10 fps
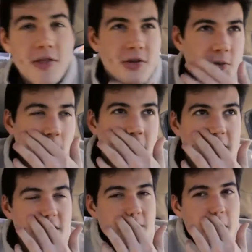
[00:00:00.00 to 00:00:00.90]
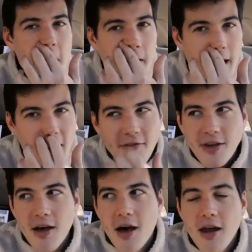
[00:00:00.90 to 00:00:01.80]
There's one small
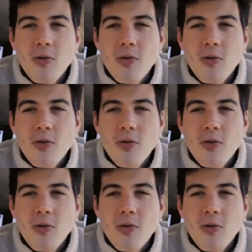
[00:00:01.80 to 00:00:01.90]
caveat.